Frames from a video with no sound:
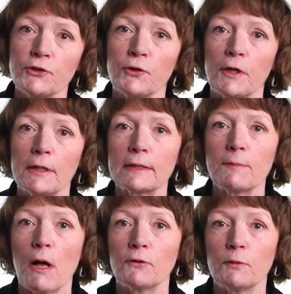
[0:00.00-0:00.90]
short, a
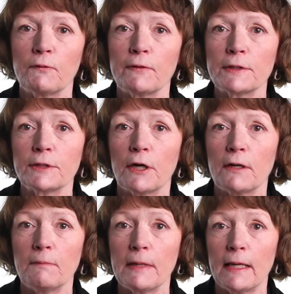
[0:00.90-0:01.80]
small group of us
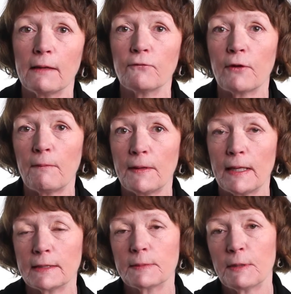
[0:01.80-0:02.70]
started meeting from
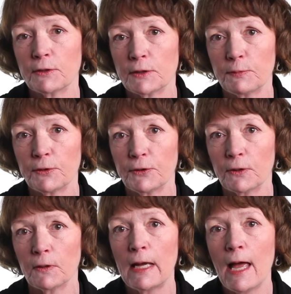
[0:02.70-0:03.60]
the Speakers
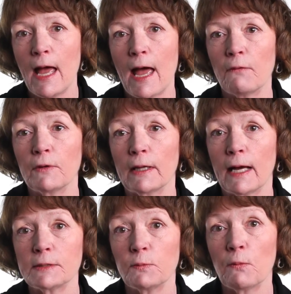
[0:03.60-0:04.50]
Bureau and
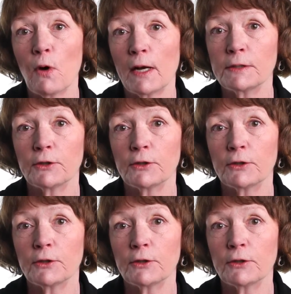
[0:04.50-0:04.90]
realized we wanted